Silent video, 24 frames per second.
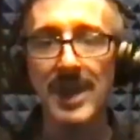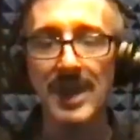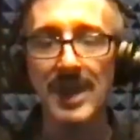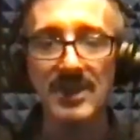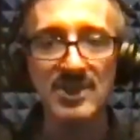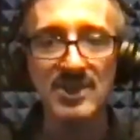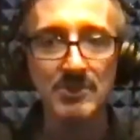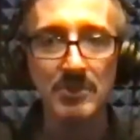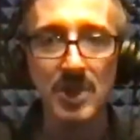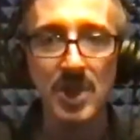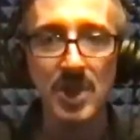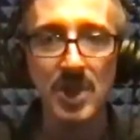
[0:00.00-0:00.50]
it
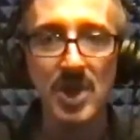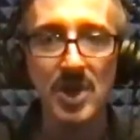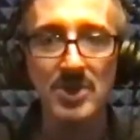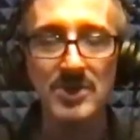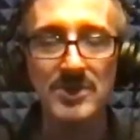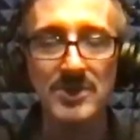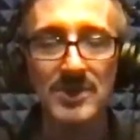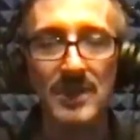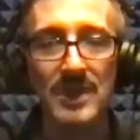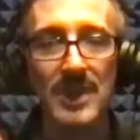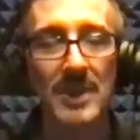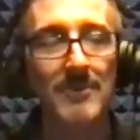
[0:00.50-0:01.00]

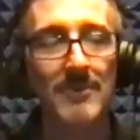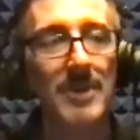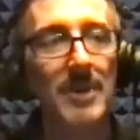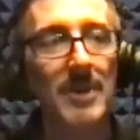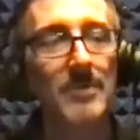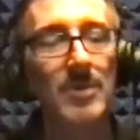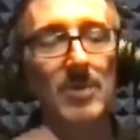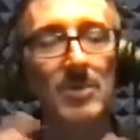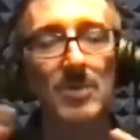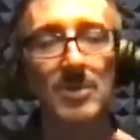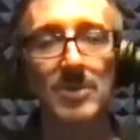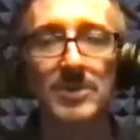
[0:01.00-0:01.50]
explodes, and then
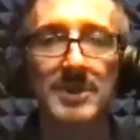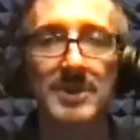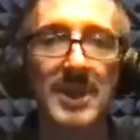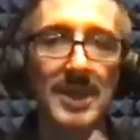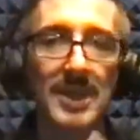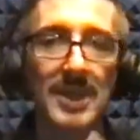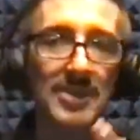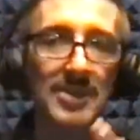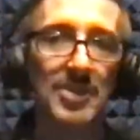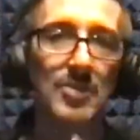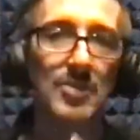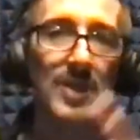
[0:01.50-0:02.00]
people
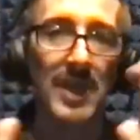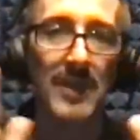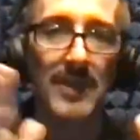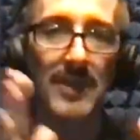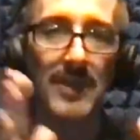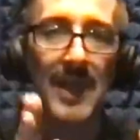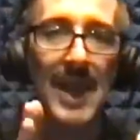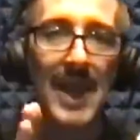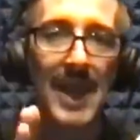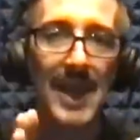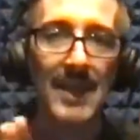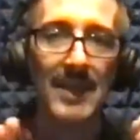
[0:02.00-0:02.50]
can
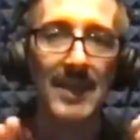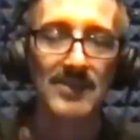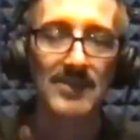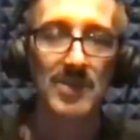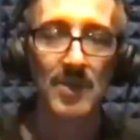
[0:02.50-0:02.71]
duet that.